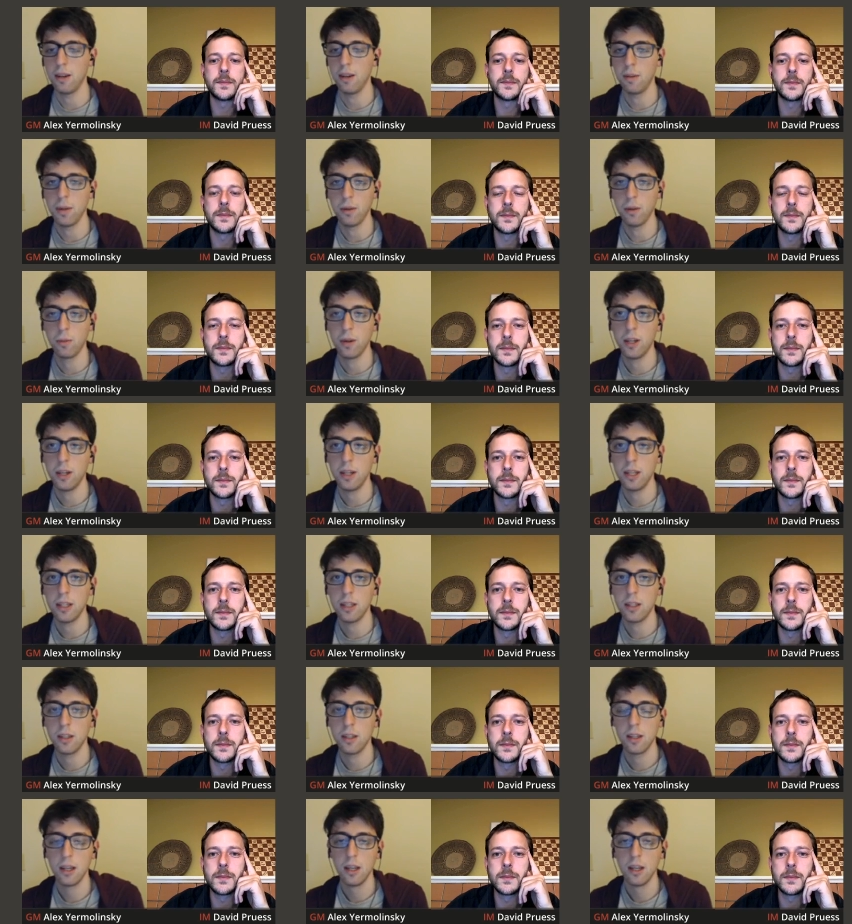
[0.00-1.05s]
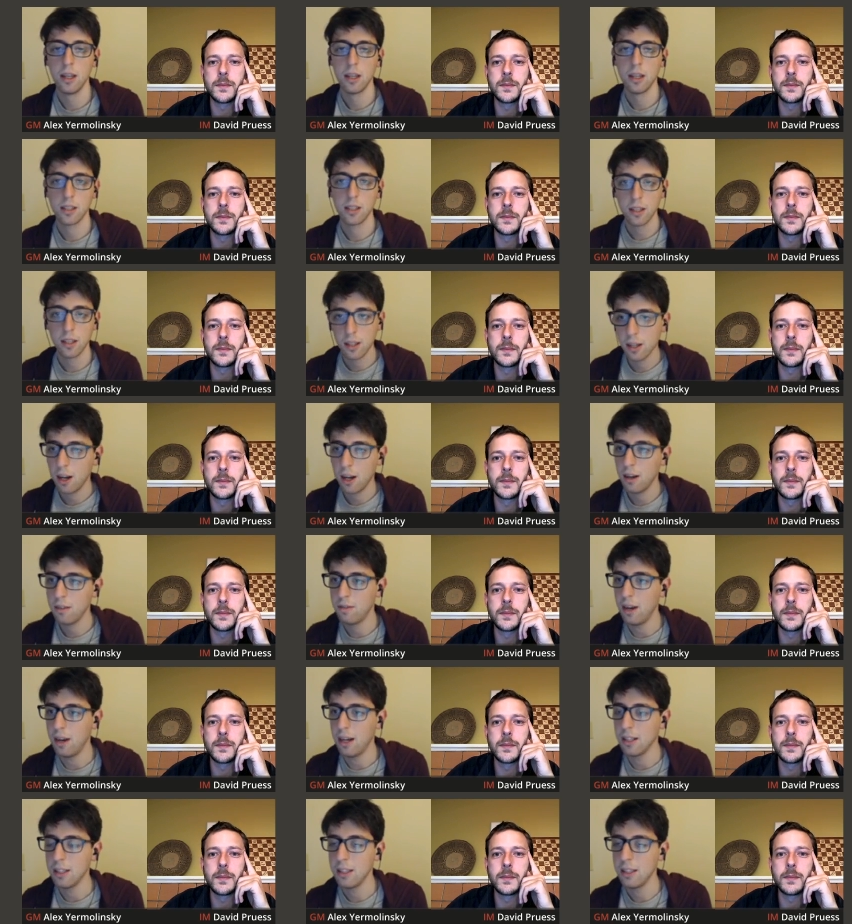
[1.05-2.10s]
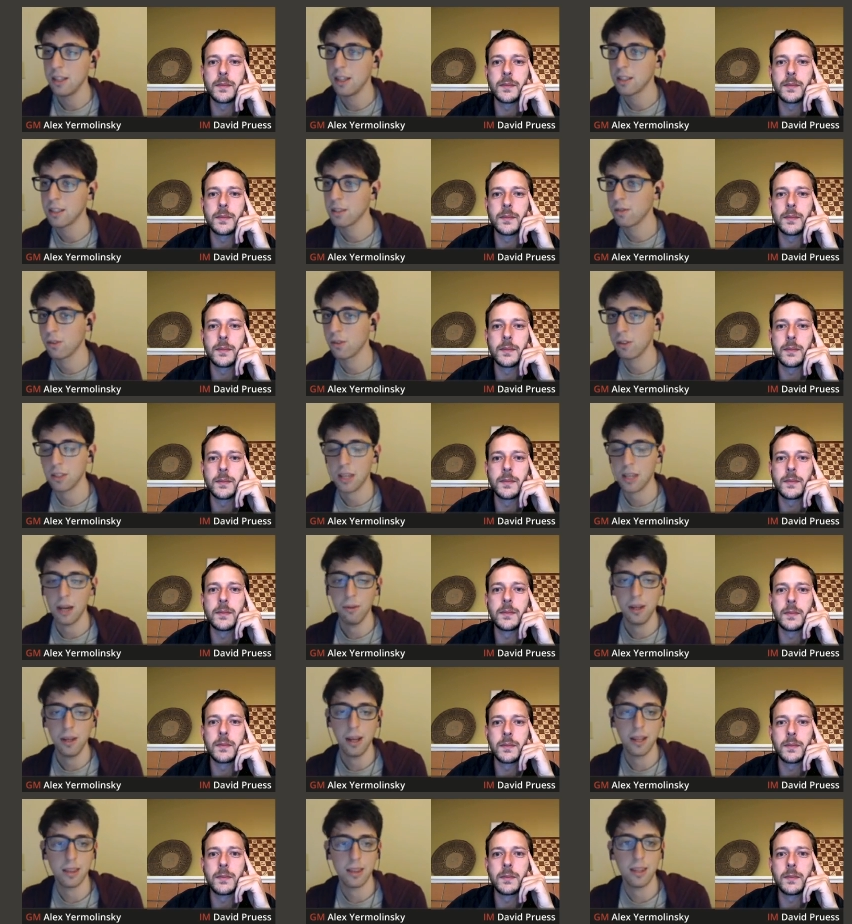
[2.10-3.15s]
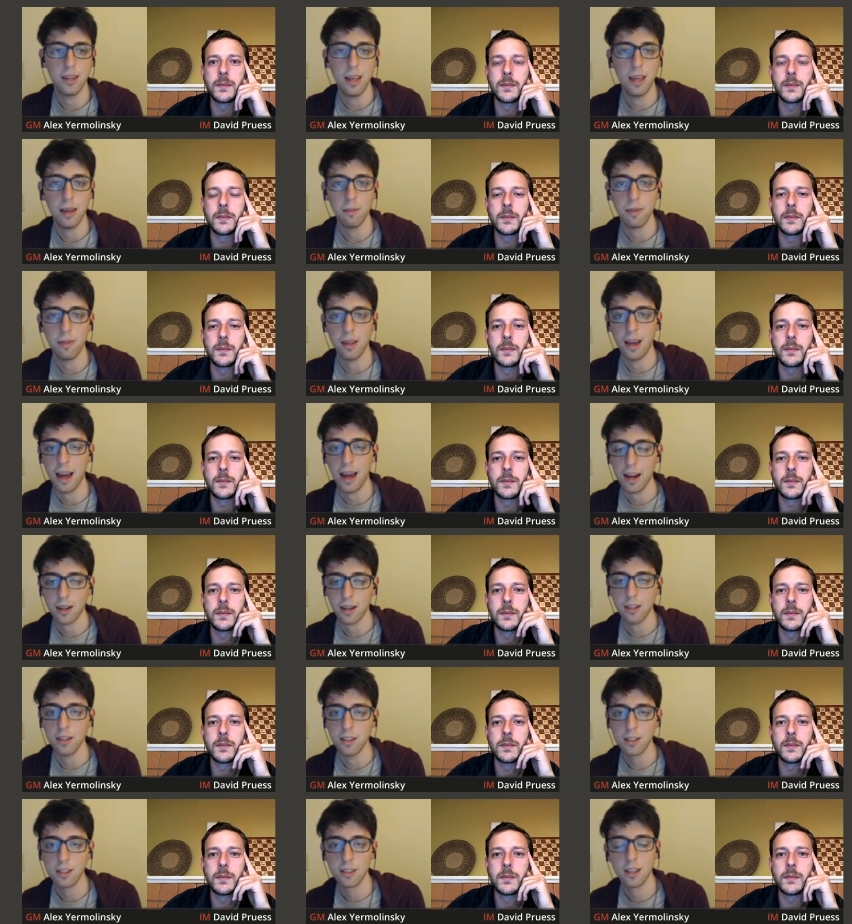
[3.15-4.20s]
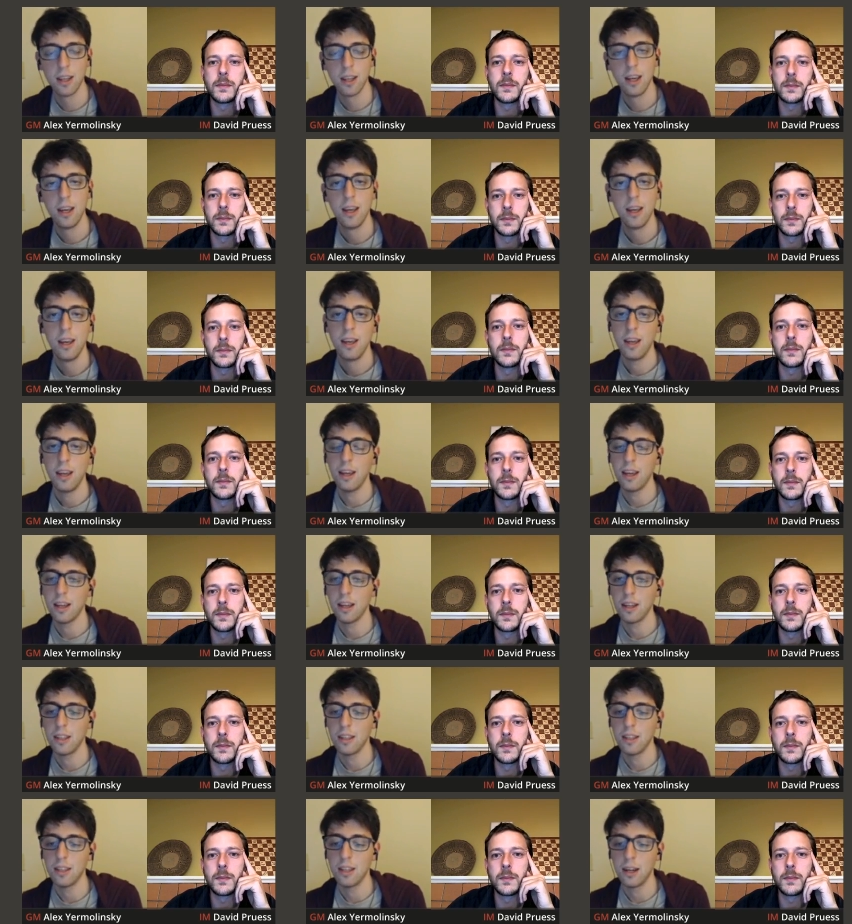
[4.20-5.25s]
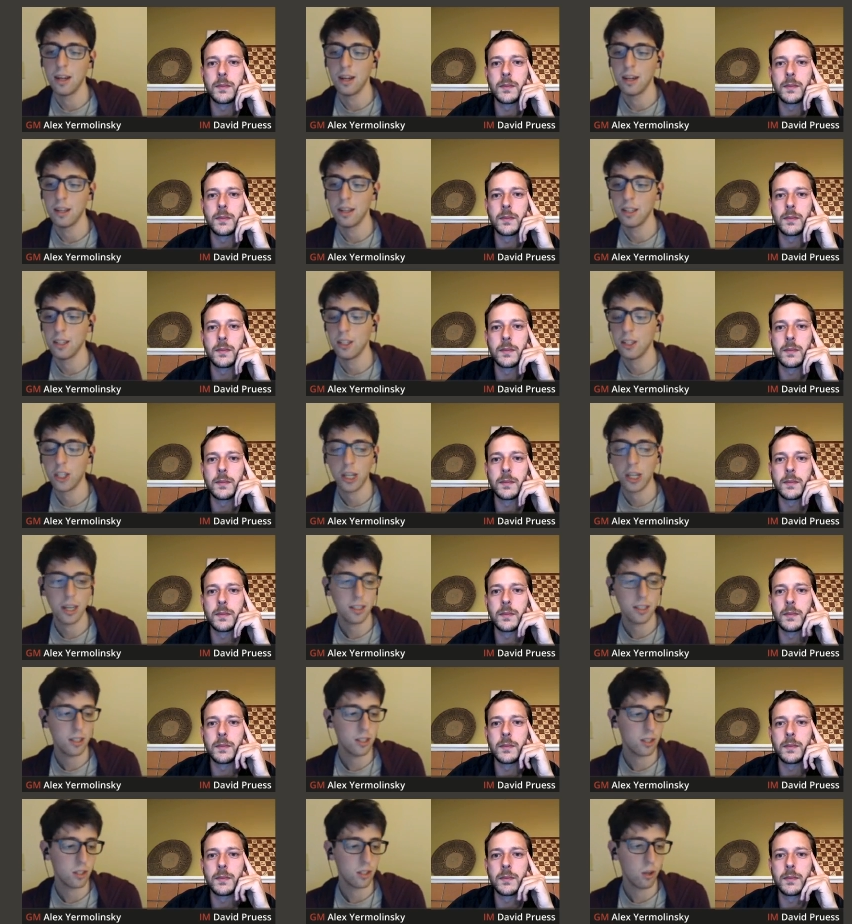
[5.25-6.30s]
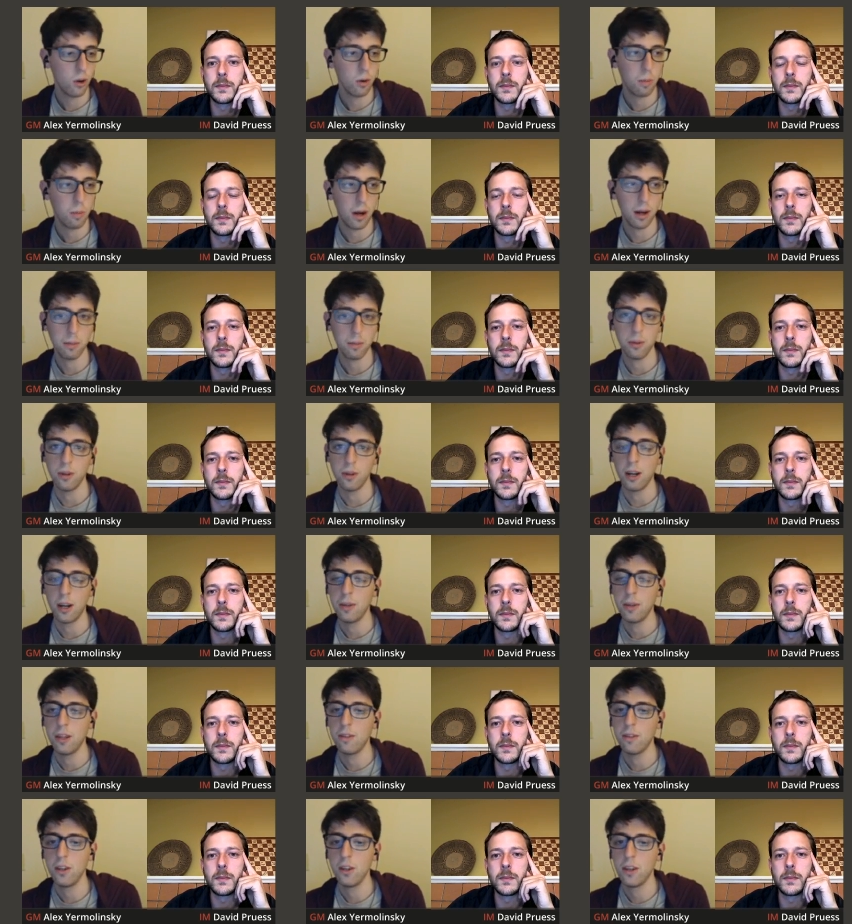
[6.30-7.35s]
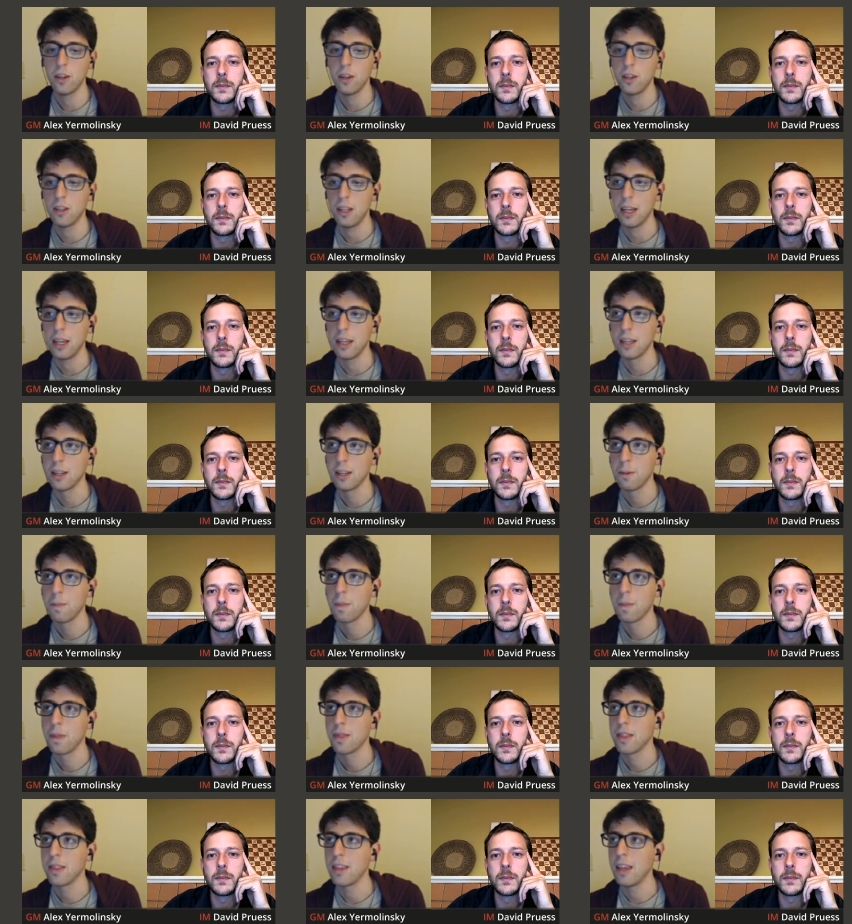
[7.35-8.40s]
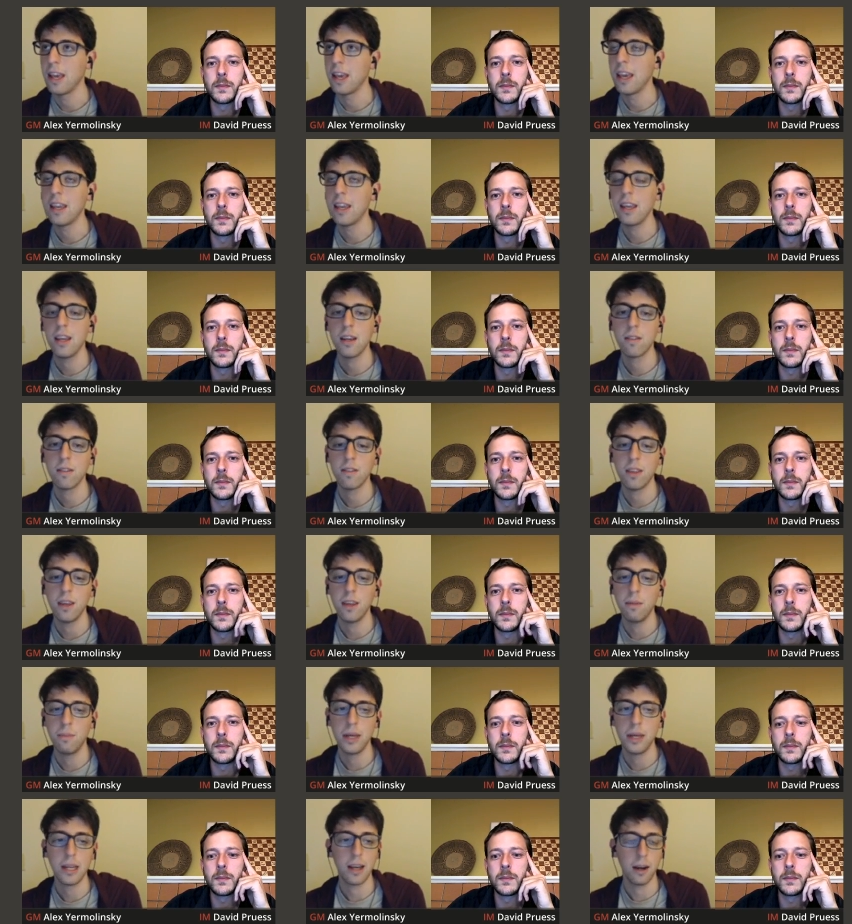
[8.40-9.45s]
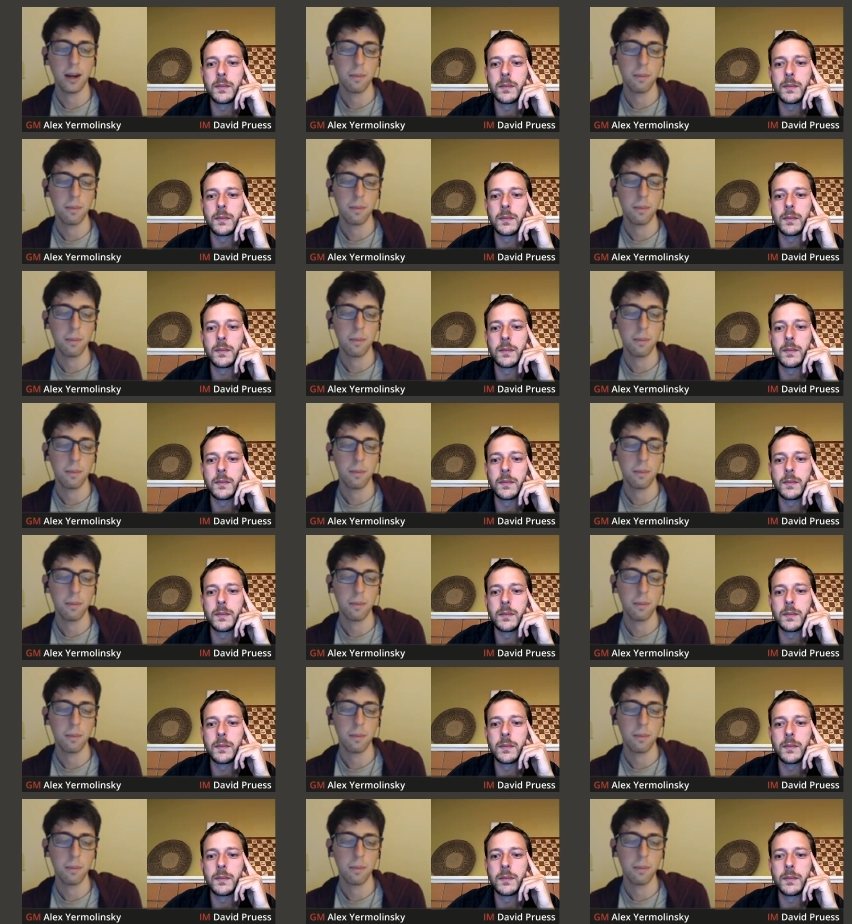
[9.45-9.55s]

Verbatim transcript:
Speaker 1: out. I mean, we're in Silicon Valley. That's, of course, how we got the name The Hackers. And chess is so popular. I mean, if you go to like any of the big